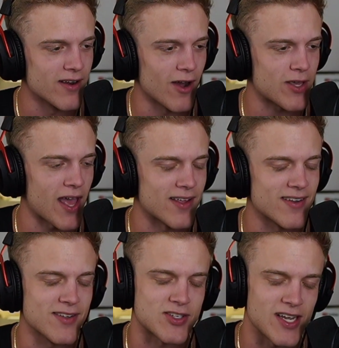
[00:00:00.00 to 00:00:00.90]
Okay,
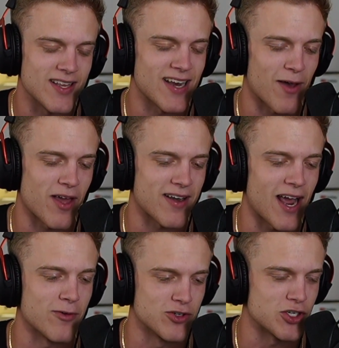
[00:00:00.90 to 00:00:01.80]
see, now that
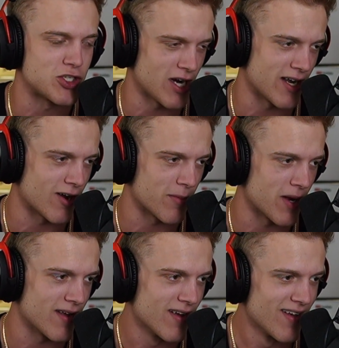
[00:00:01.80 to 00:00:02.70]
now you're just shitting on me.